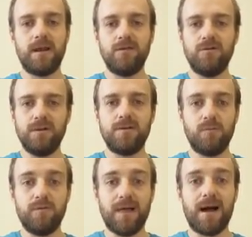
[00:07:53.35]
Then you need,
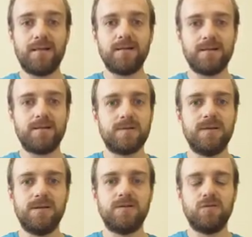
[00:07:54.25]
with the
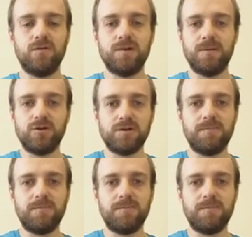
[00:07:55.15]
adults needs to do this bit,